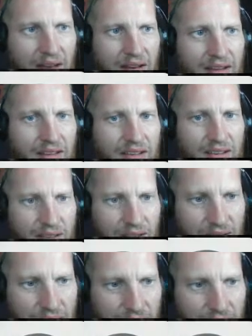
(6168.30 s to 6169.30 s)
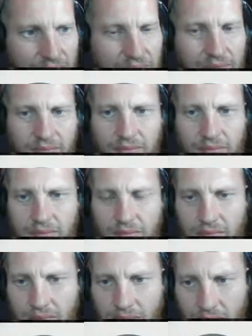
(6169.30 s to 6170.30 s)
With all of their funky
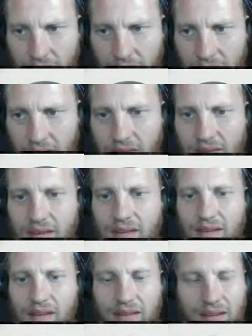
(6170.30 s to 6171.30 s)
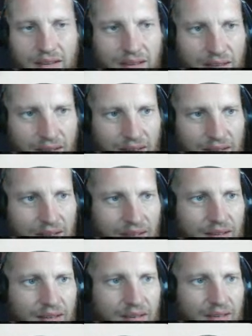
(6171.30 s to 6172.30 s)
Xeno bolters
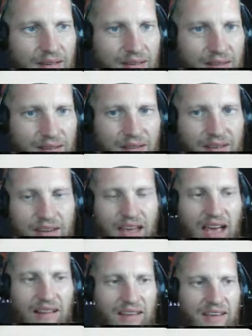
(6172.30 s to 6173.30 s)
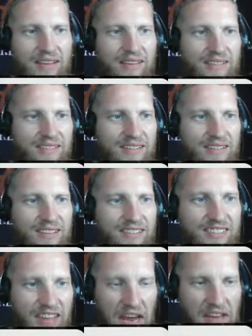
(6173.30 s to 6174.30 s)
and bolt rounds. Like
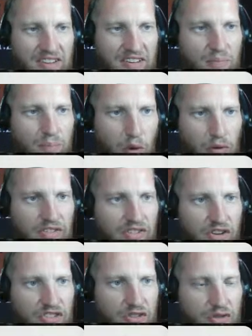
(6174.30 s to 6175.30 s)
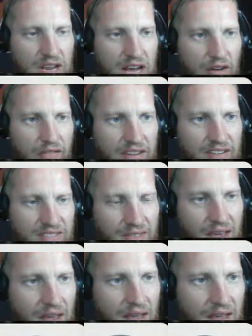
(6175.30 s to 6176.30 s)
stasis bolts you're shooting out of this
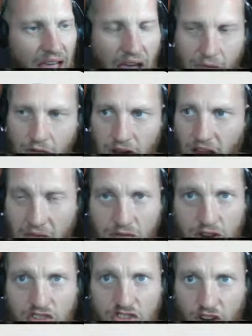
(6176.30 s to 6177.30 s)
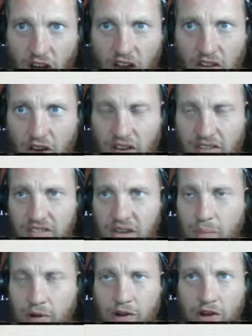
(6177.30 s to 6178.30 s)
thing. Every shot costs the
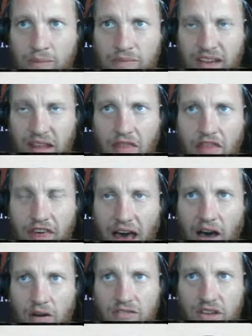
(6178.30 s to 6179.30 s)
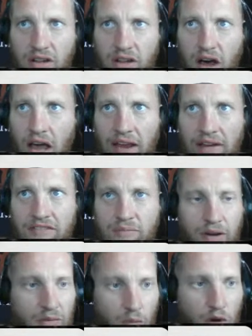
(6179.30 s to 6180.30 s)
Imperium 10,000 lives,
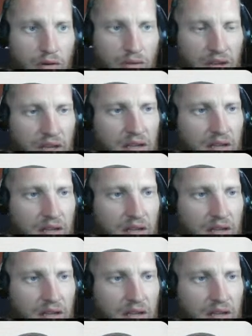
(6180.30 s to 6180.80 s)
but worth it.